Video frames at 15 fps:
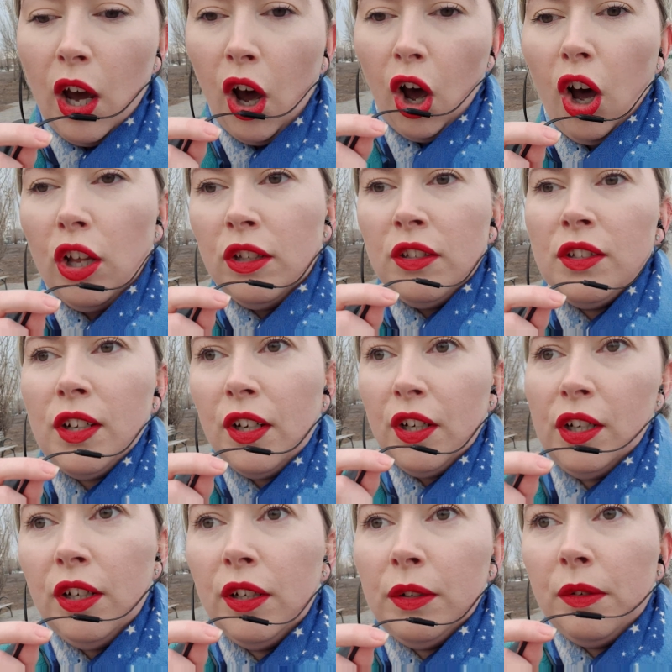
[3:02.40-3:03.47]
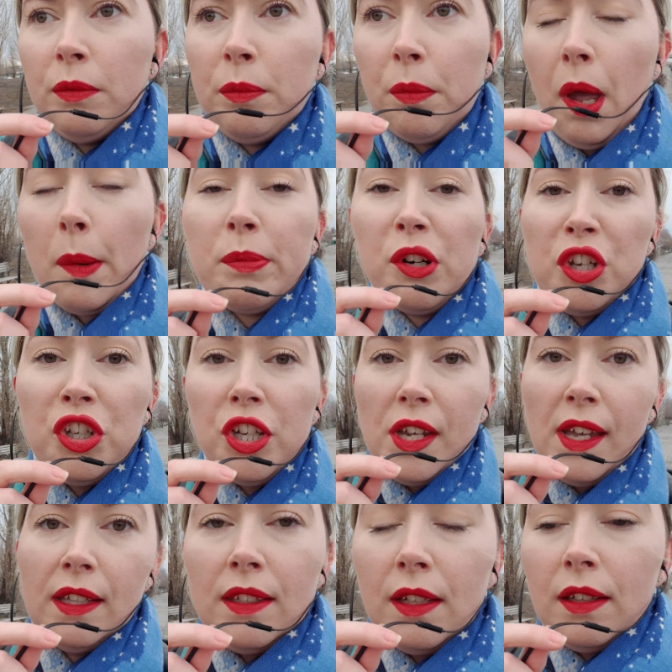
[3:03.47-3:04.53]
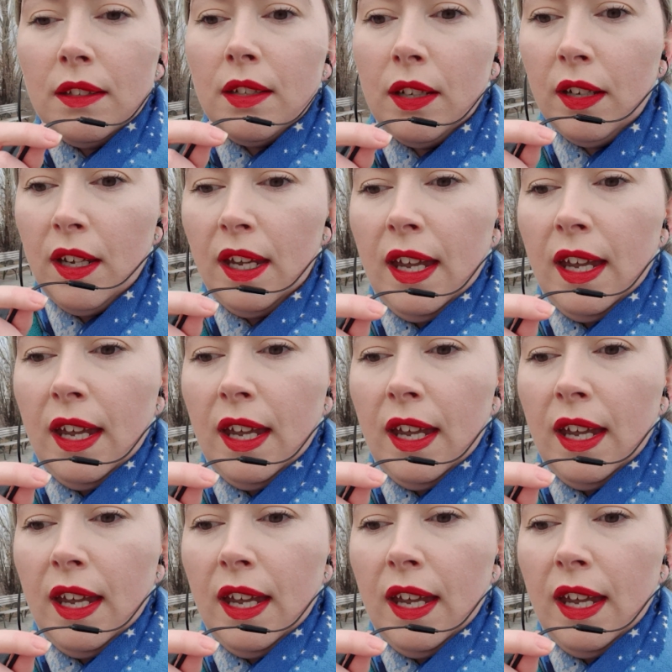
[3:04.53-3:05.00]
underappreciated